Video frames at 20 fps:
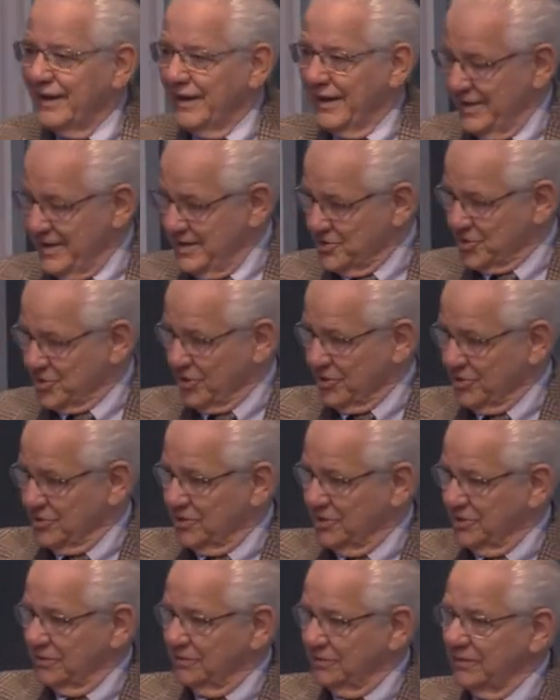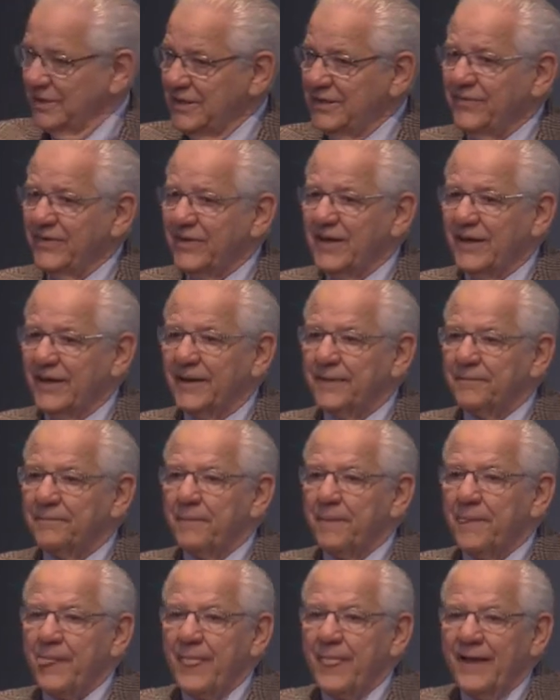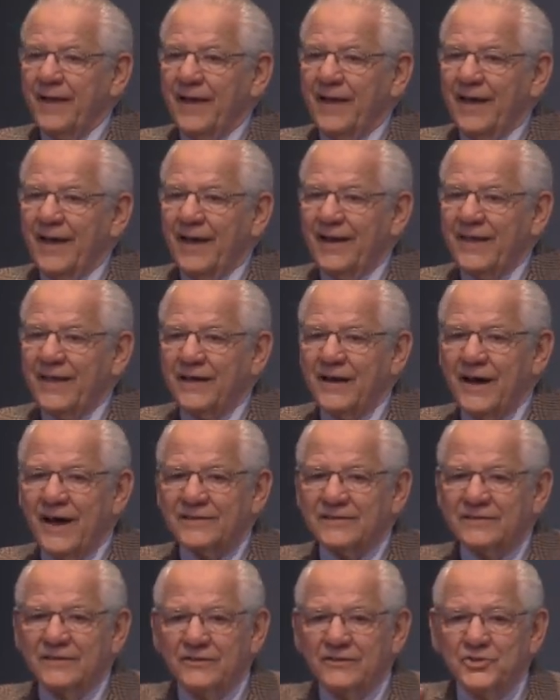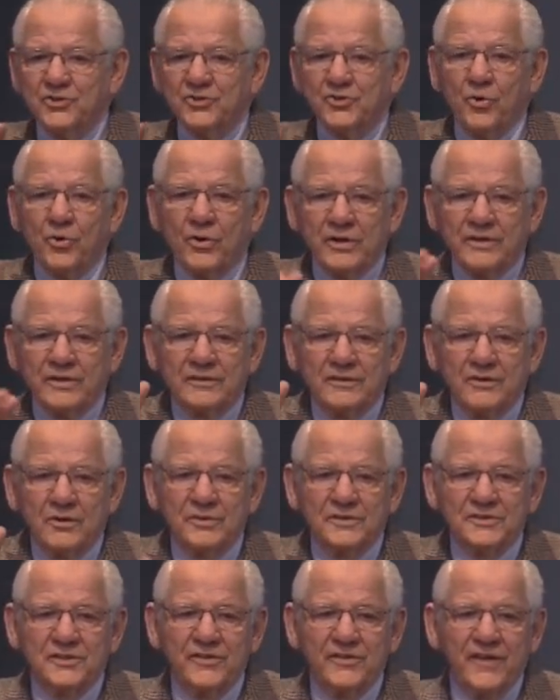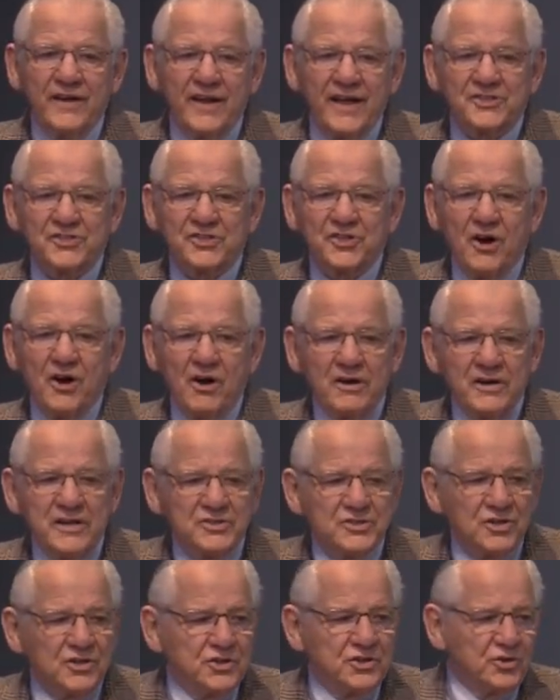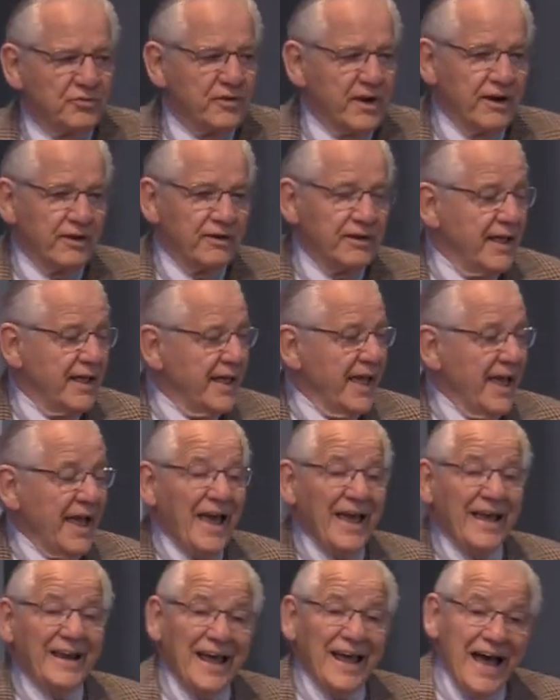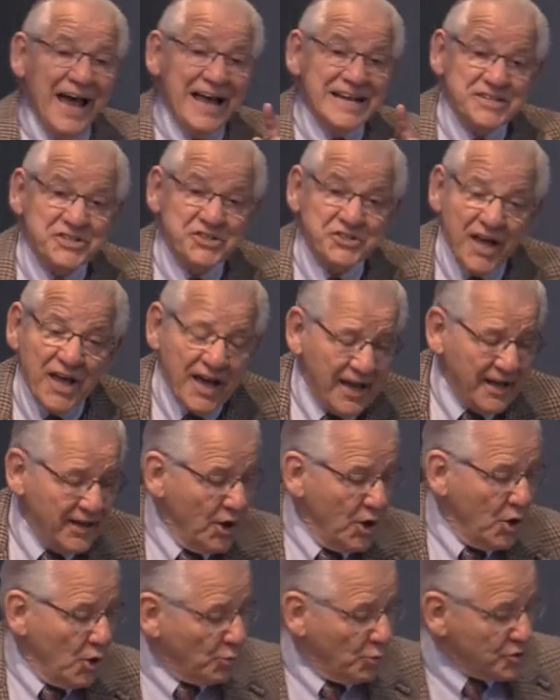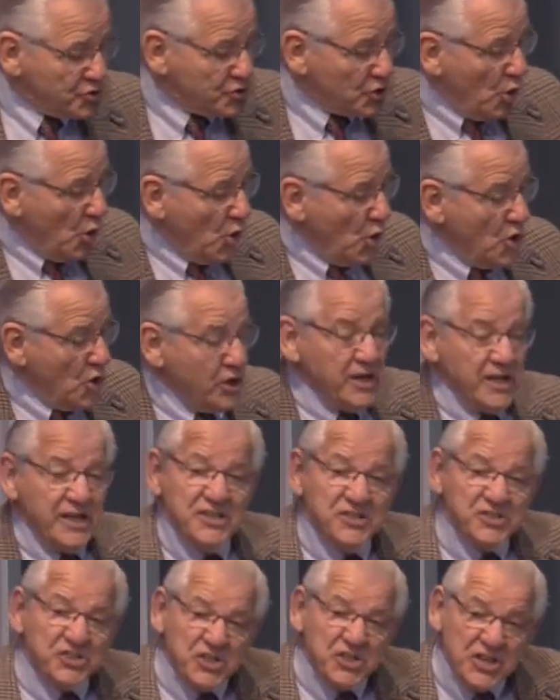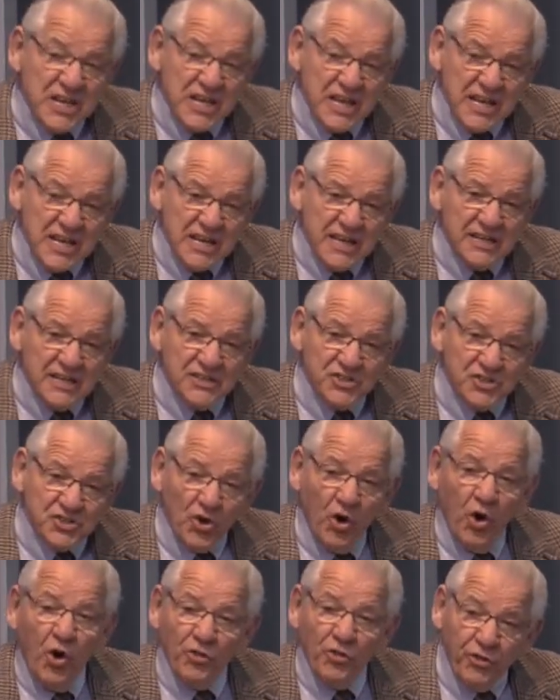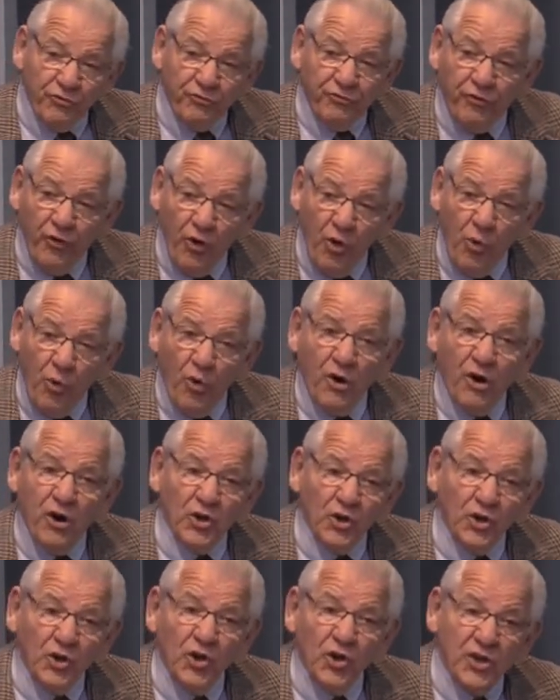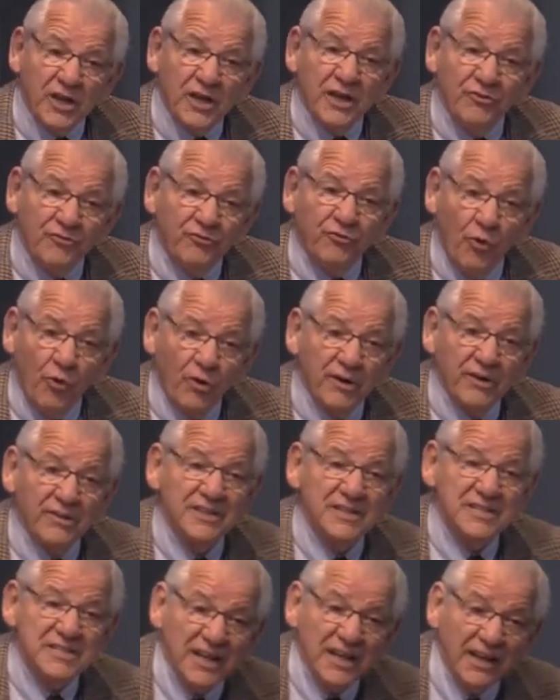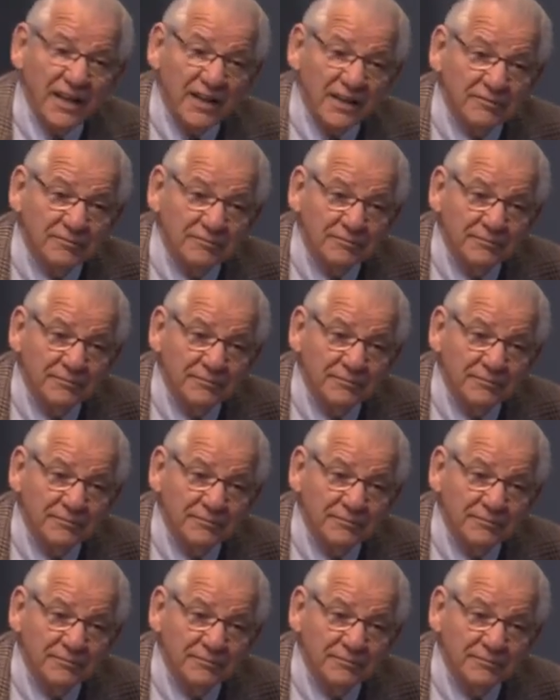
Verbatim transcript: And he turned to leave again. And he got to the door to go into the next car and he turned around and Einstein was on his knees on the floor looking for the ticket.